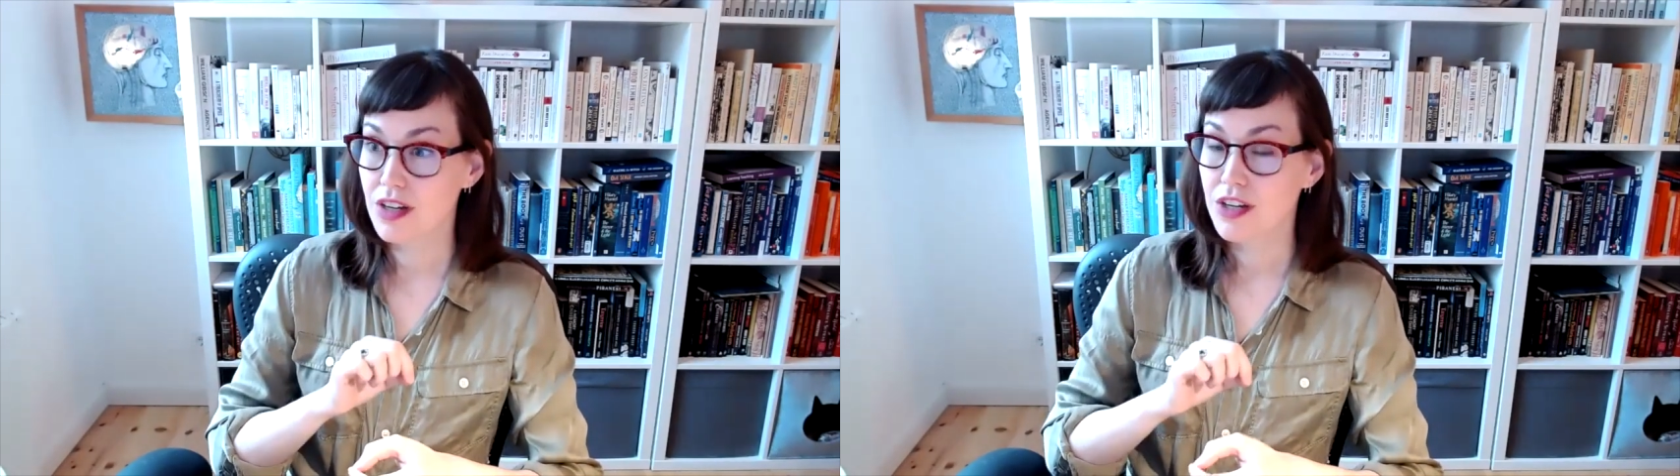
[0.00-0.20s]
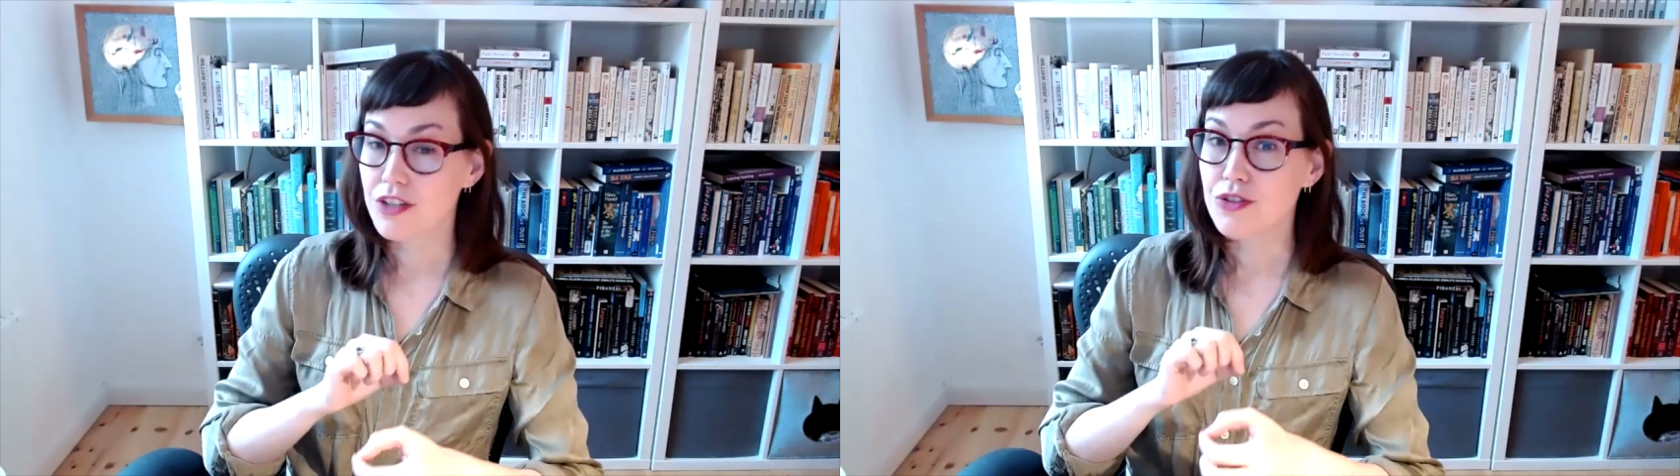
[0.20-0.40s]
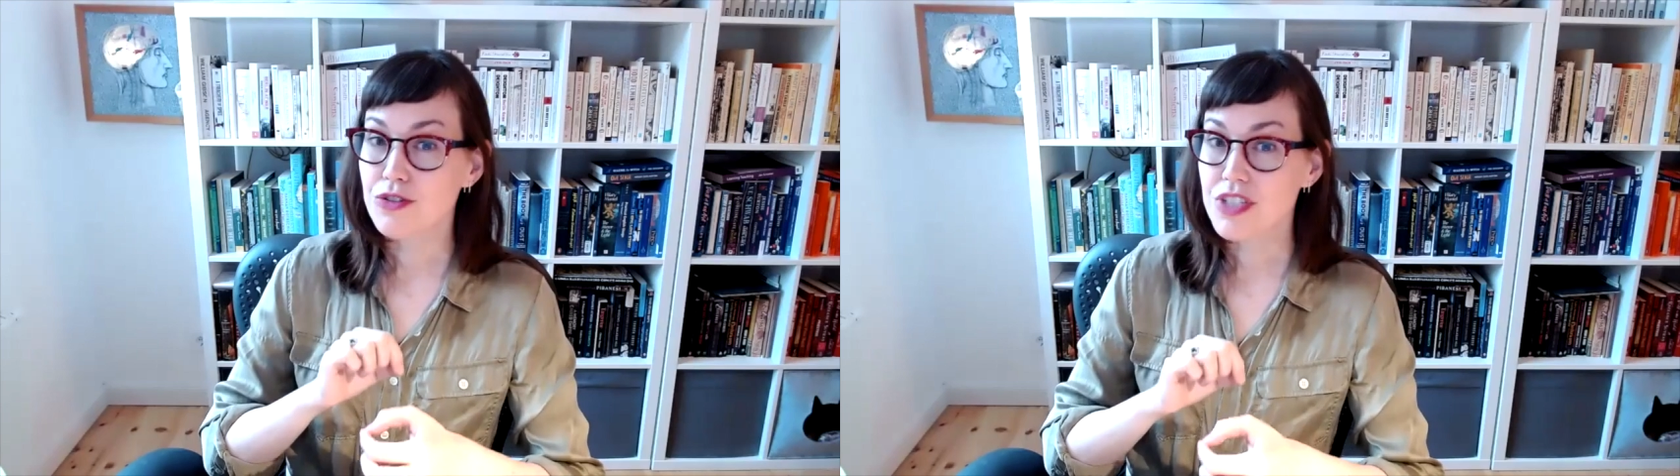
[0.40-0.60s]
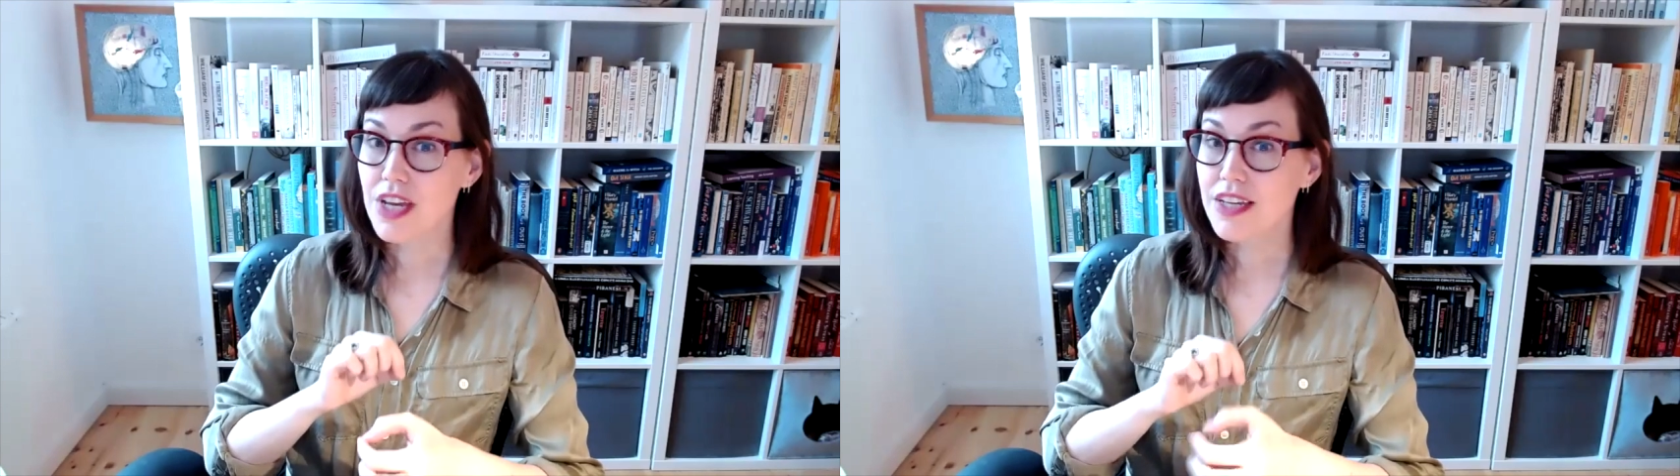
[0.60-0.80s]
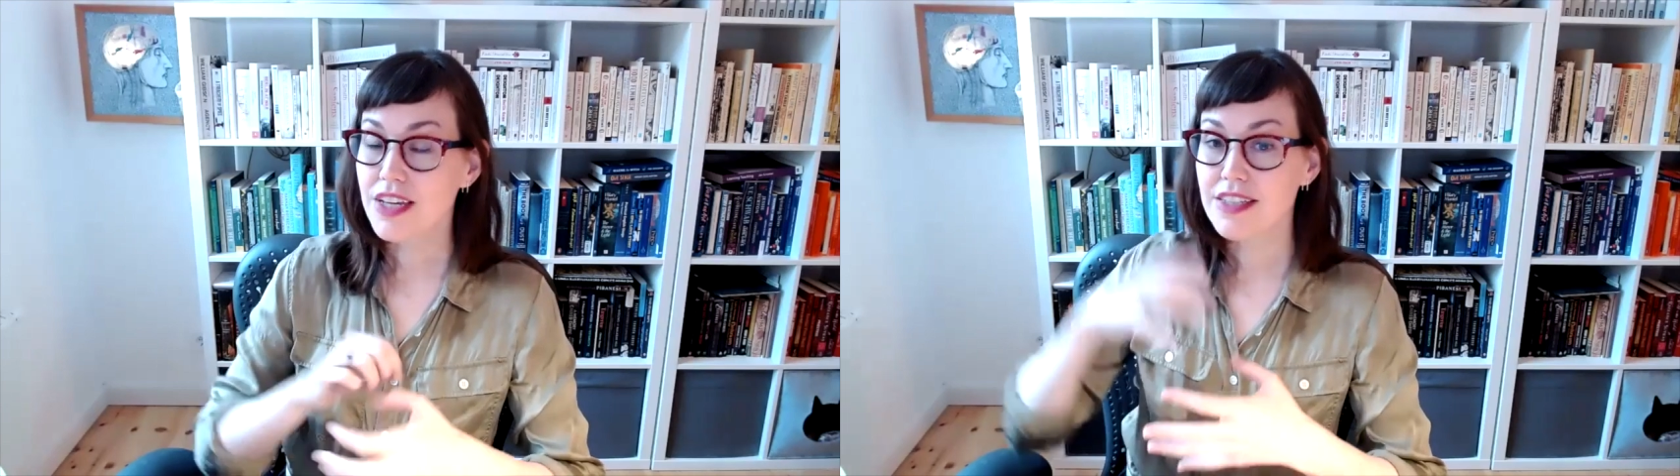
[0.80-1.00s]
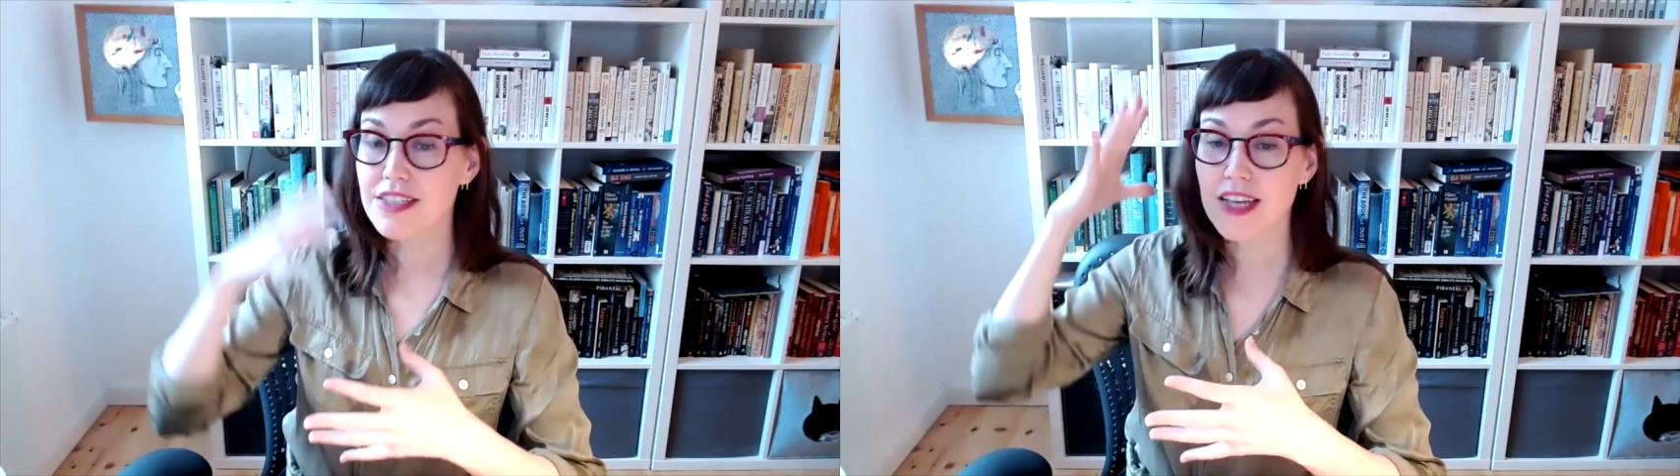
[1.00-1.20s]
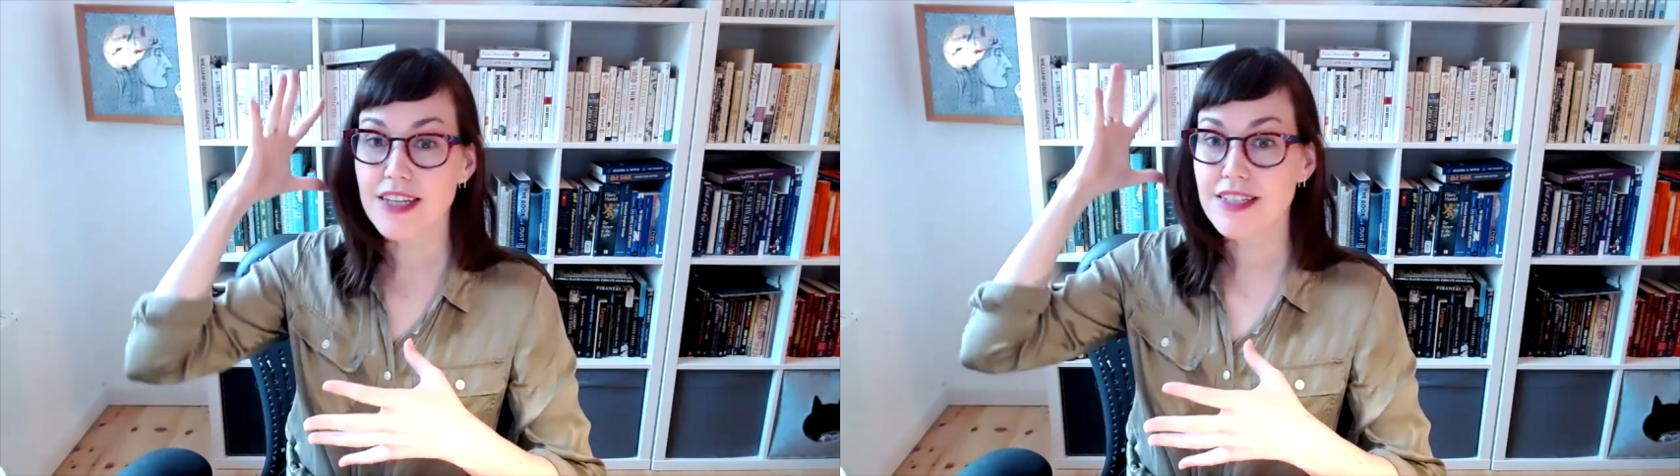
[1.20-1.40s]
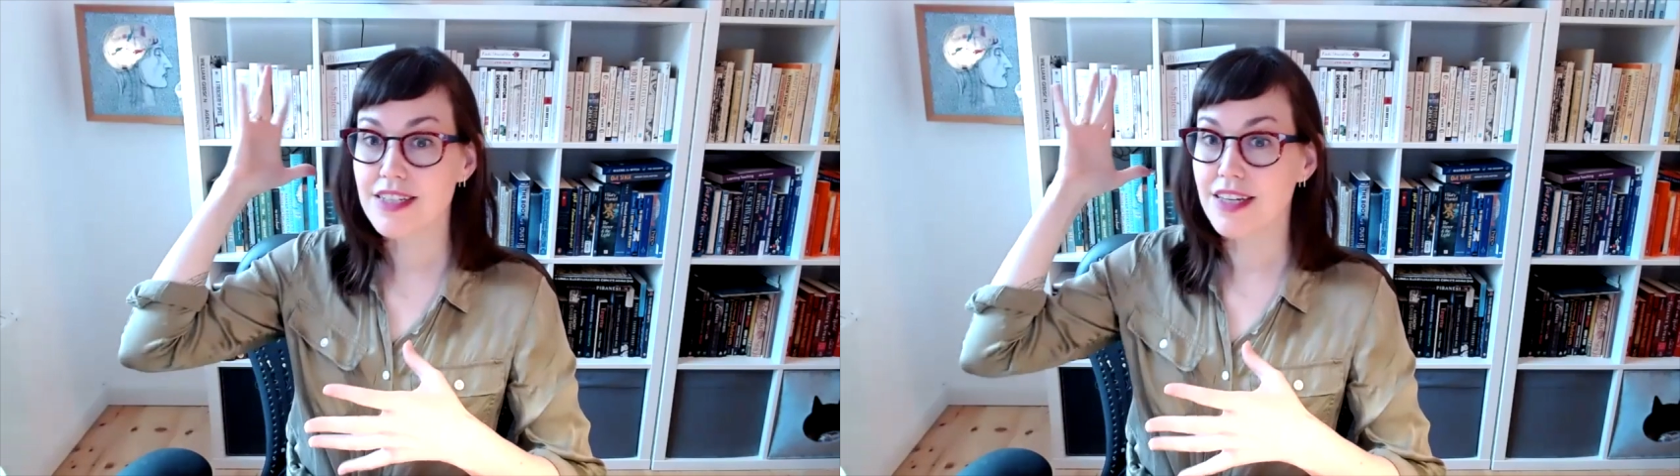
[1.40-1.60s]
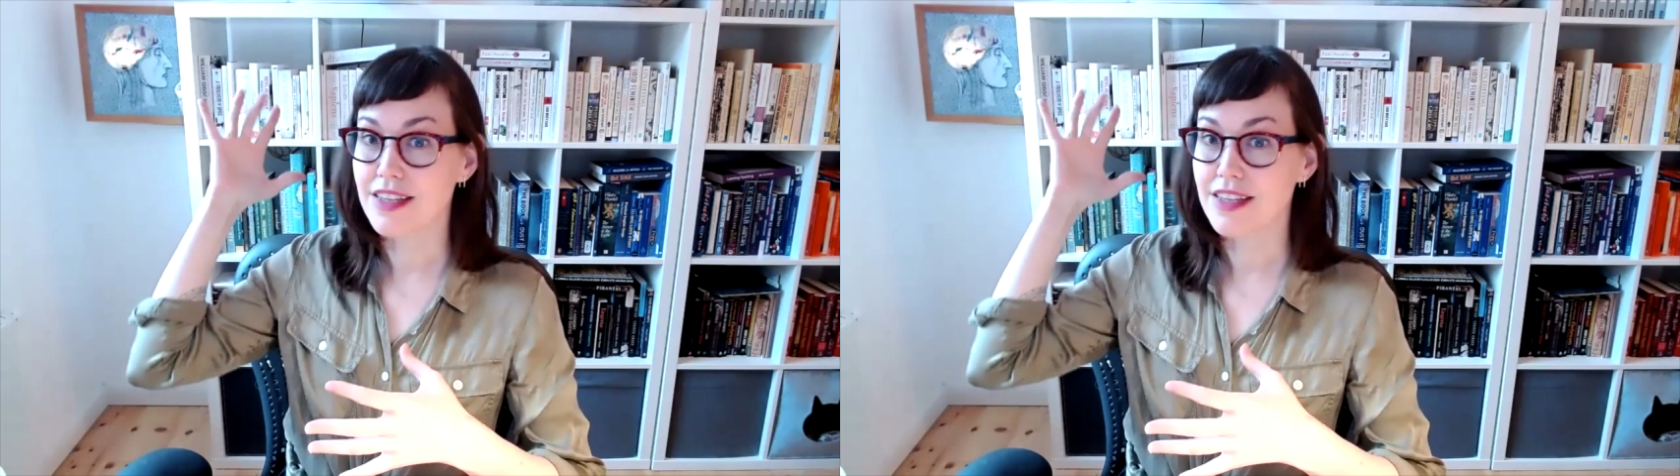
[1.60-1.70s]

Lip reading: you're taking this idea